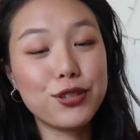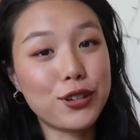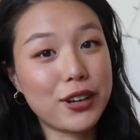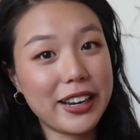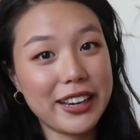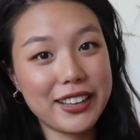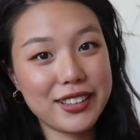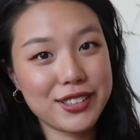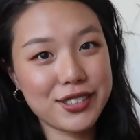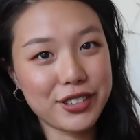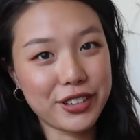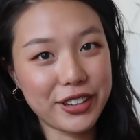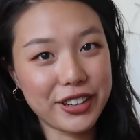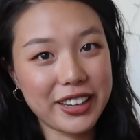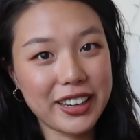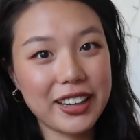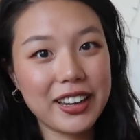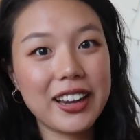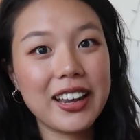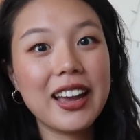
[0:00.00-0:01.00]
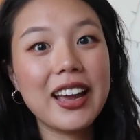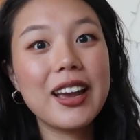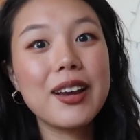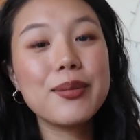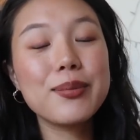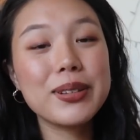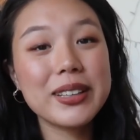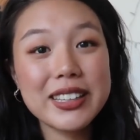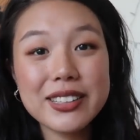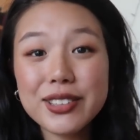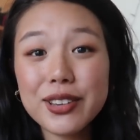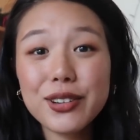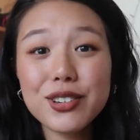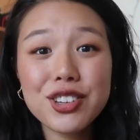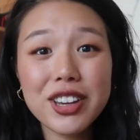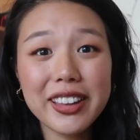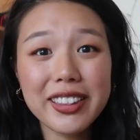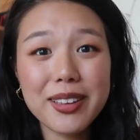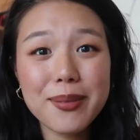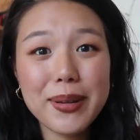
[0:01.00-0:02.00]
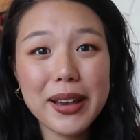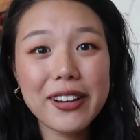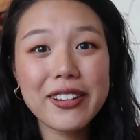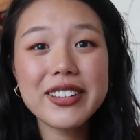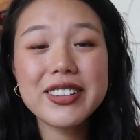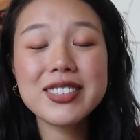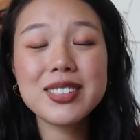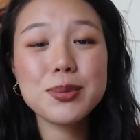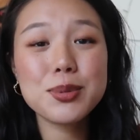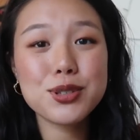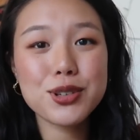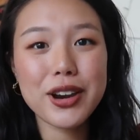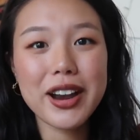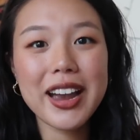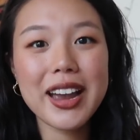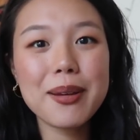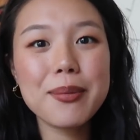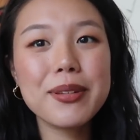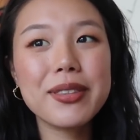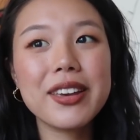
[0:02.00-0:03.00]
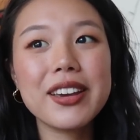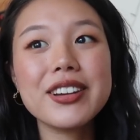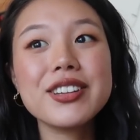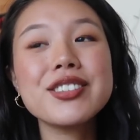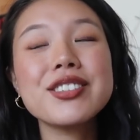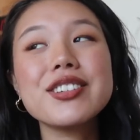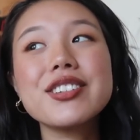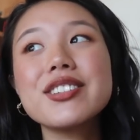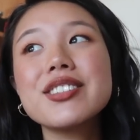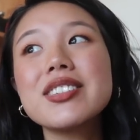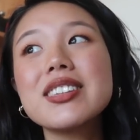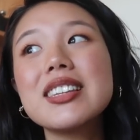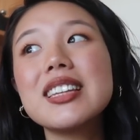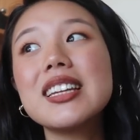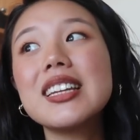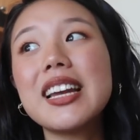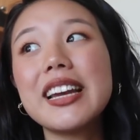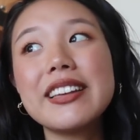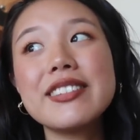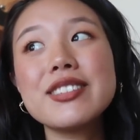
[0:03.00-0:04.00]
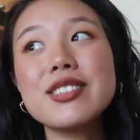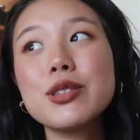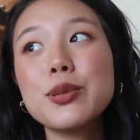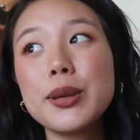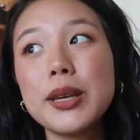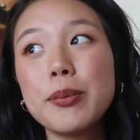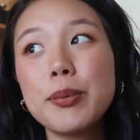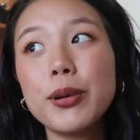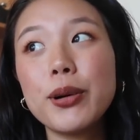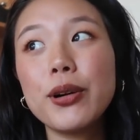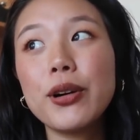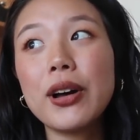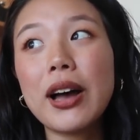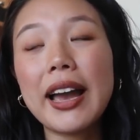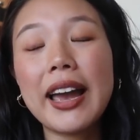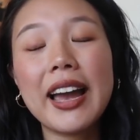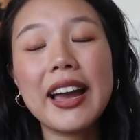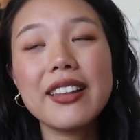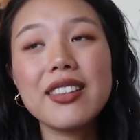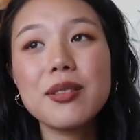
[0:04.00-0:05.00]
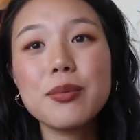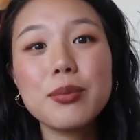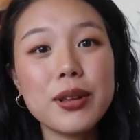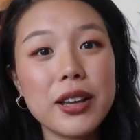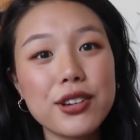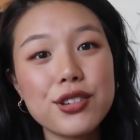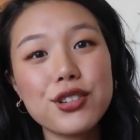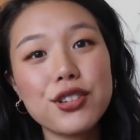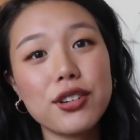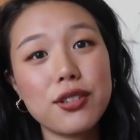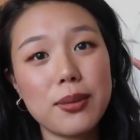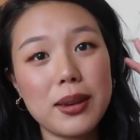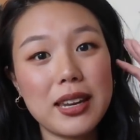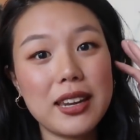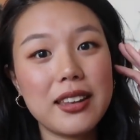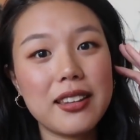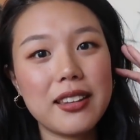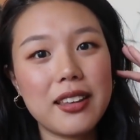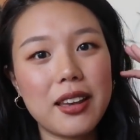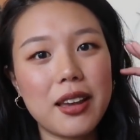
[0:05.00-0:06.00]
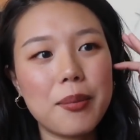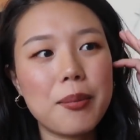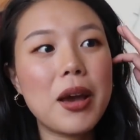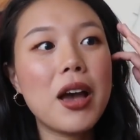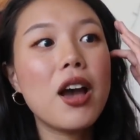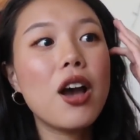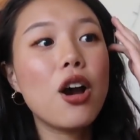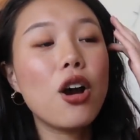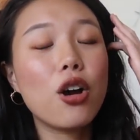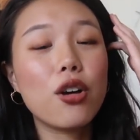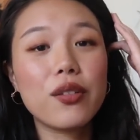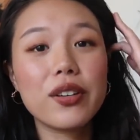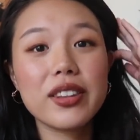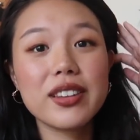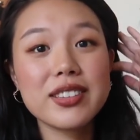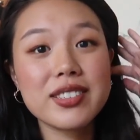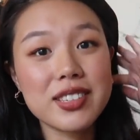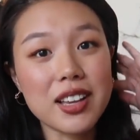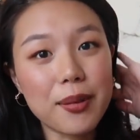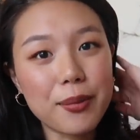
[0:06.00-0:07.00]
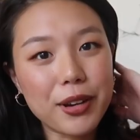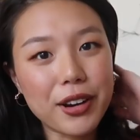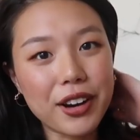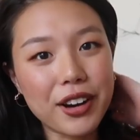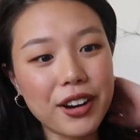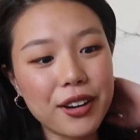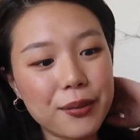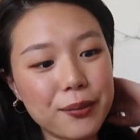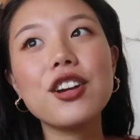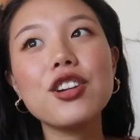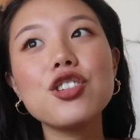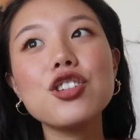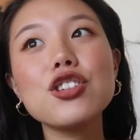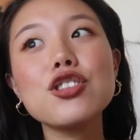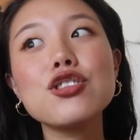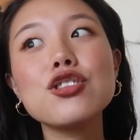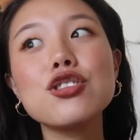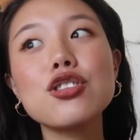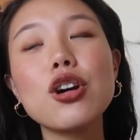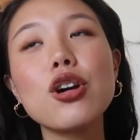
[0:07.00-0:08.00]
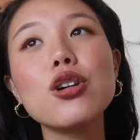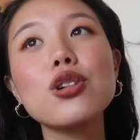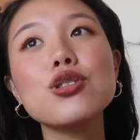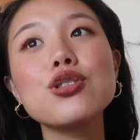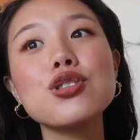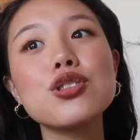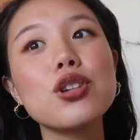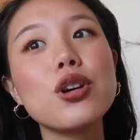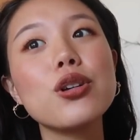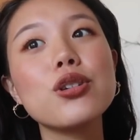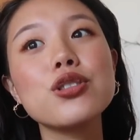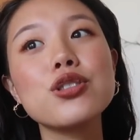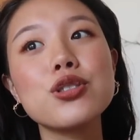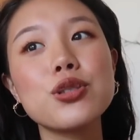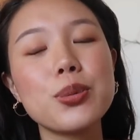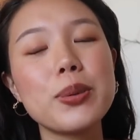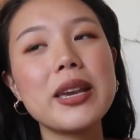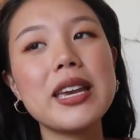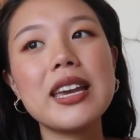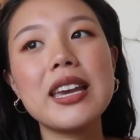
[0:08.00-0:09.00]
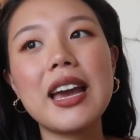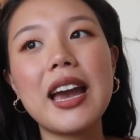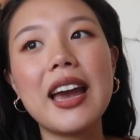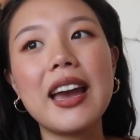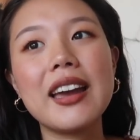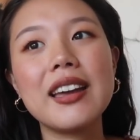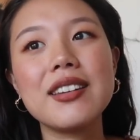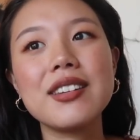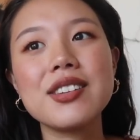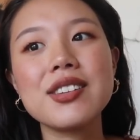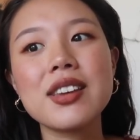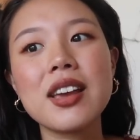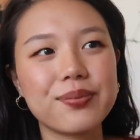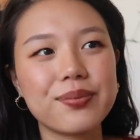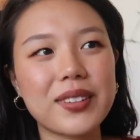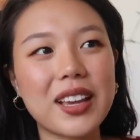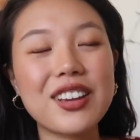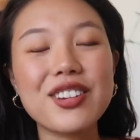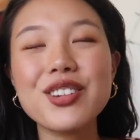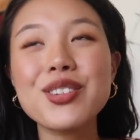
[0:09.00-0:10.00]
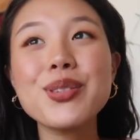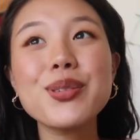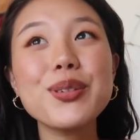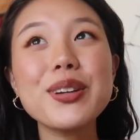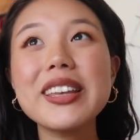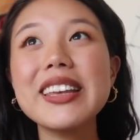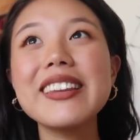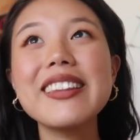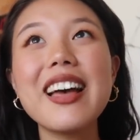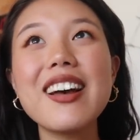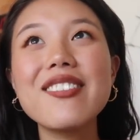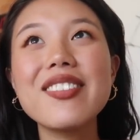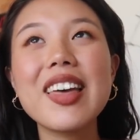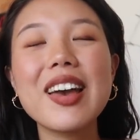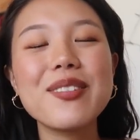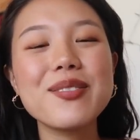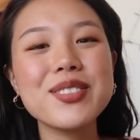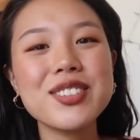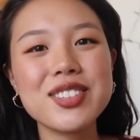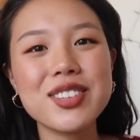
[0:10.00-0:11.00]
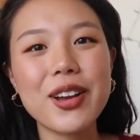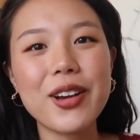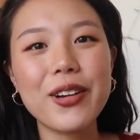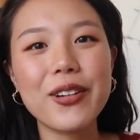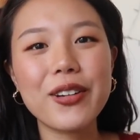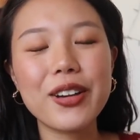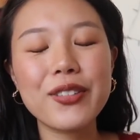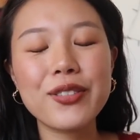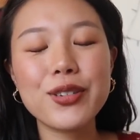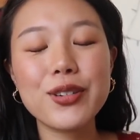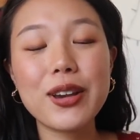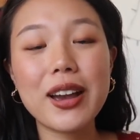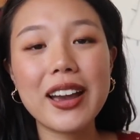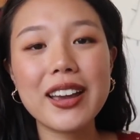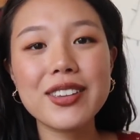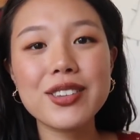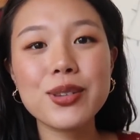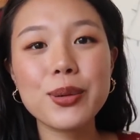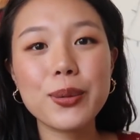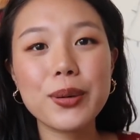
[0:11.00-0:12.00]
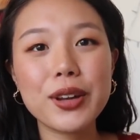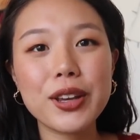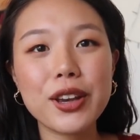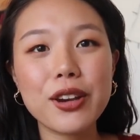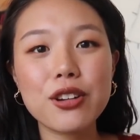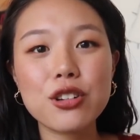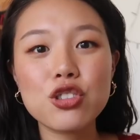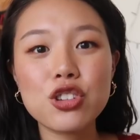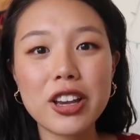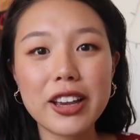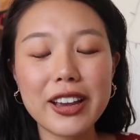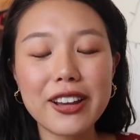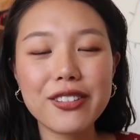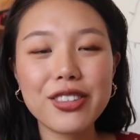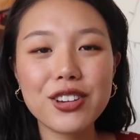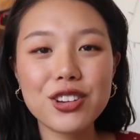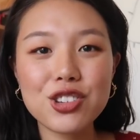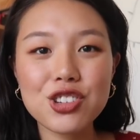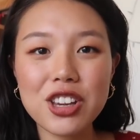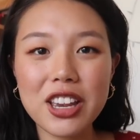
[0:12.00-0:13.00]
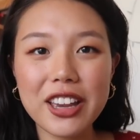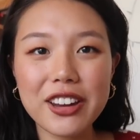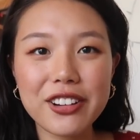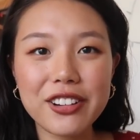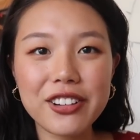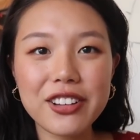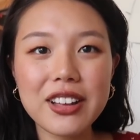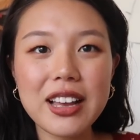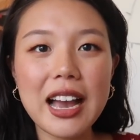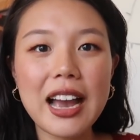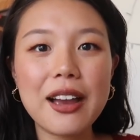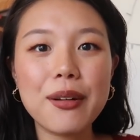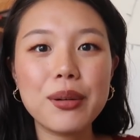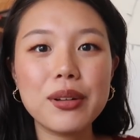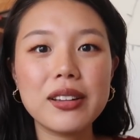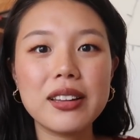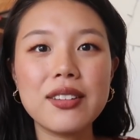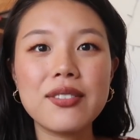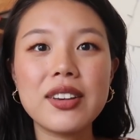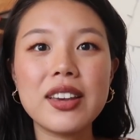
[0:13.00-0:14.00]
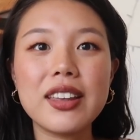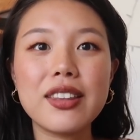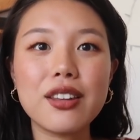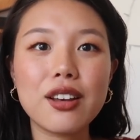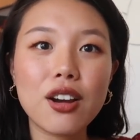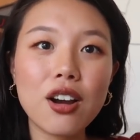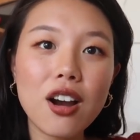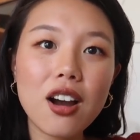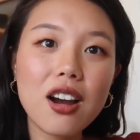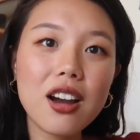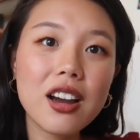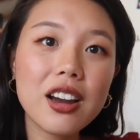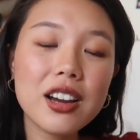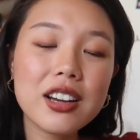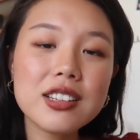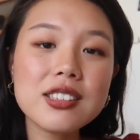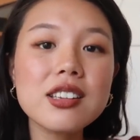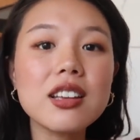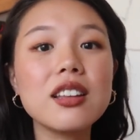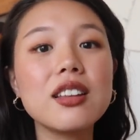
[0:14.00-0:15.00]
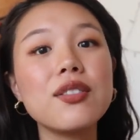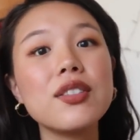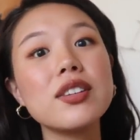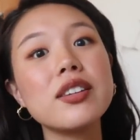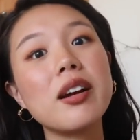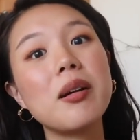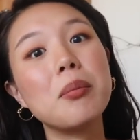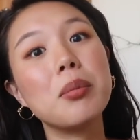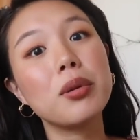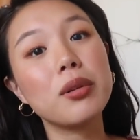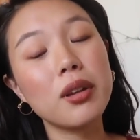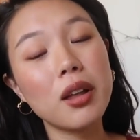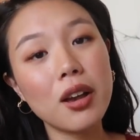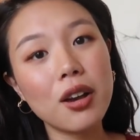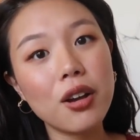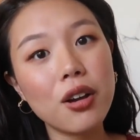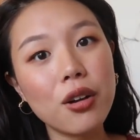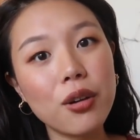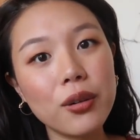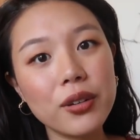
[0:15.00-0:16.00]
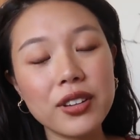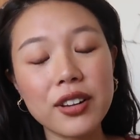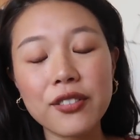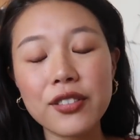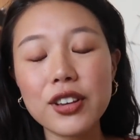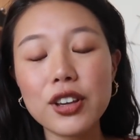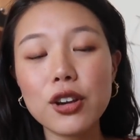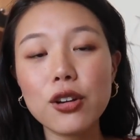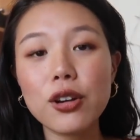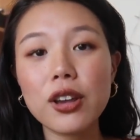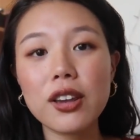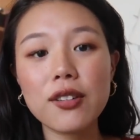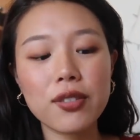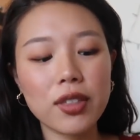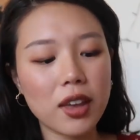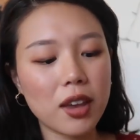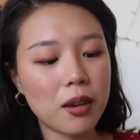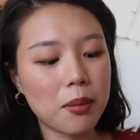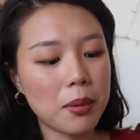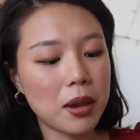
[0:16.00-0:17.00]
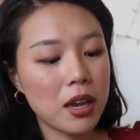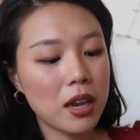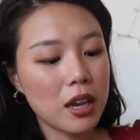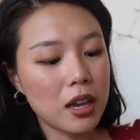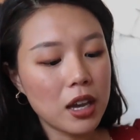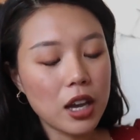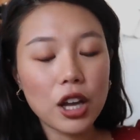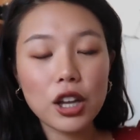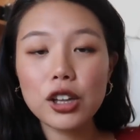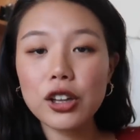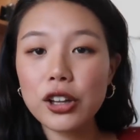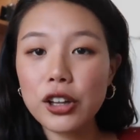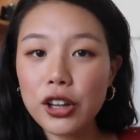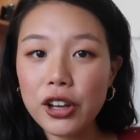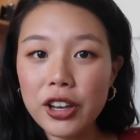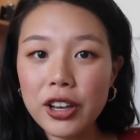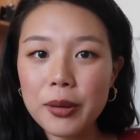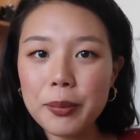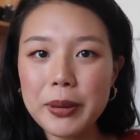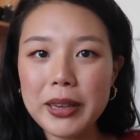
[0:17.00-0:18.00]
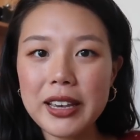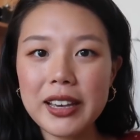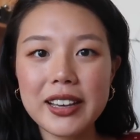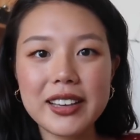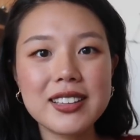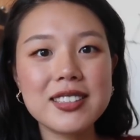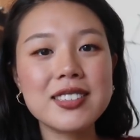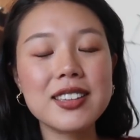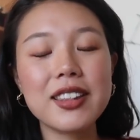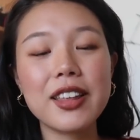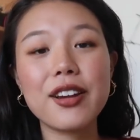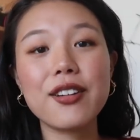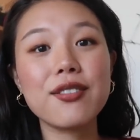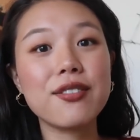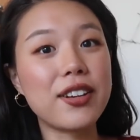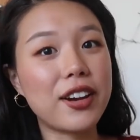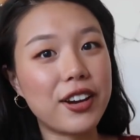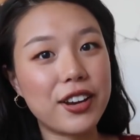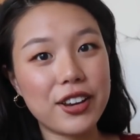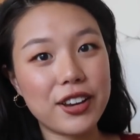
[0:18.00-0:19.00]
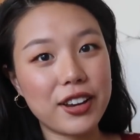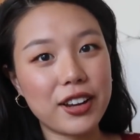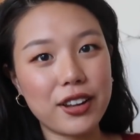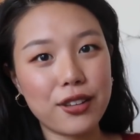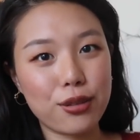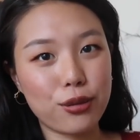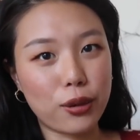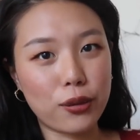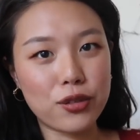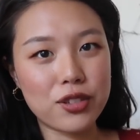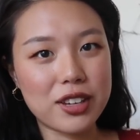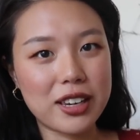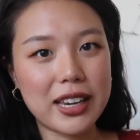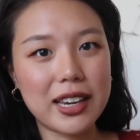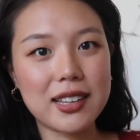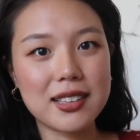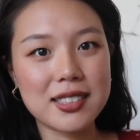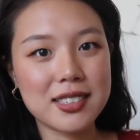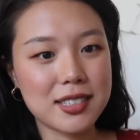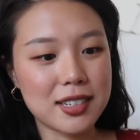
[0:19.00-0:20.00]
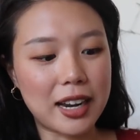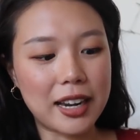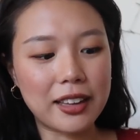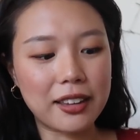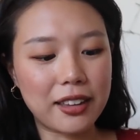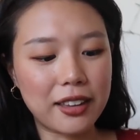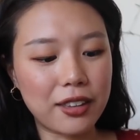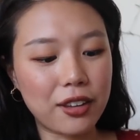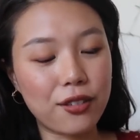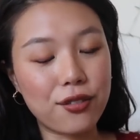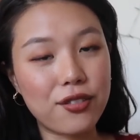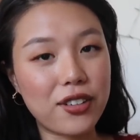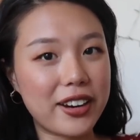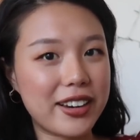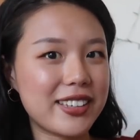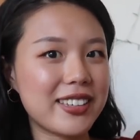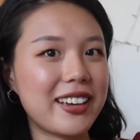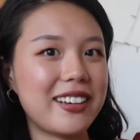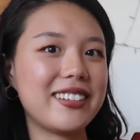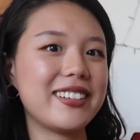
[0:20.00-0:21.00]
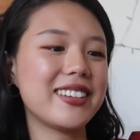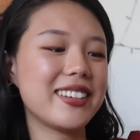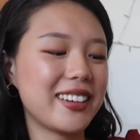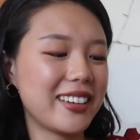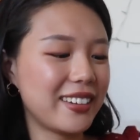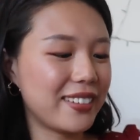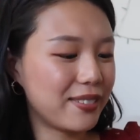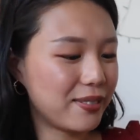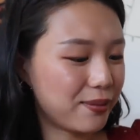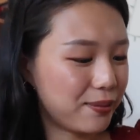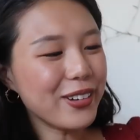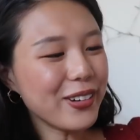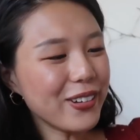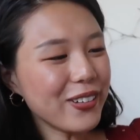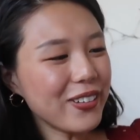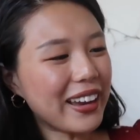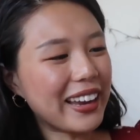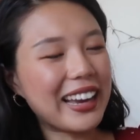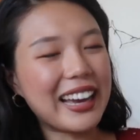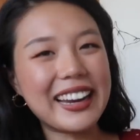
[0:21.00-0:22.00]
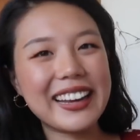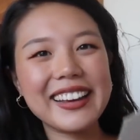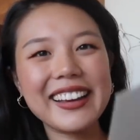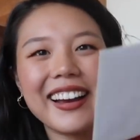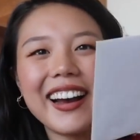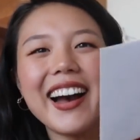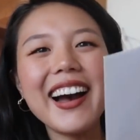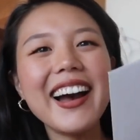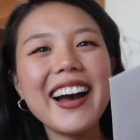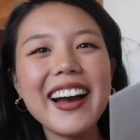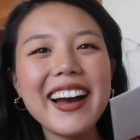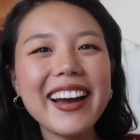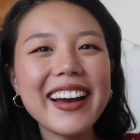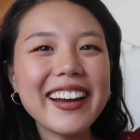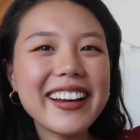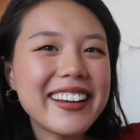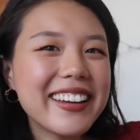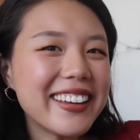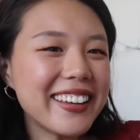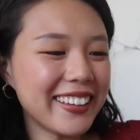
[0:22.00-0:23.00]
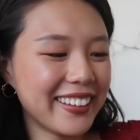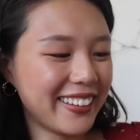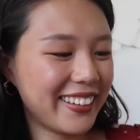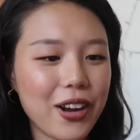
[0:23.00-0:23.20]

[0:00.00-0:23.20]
Before I get started, please go check them out and subscribe. They are seriously the nicest people. I had the pleasure of meeting them over the summer. They're just so, so sweet and I just really love them. So if you guys want to go check out their channel, I will leave it in the cards. I'll leave it down below. Definitely go give them a look because they are very good at thrifting and styling. They're very talented. Ooh, I got a card.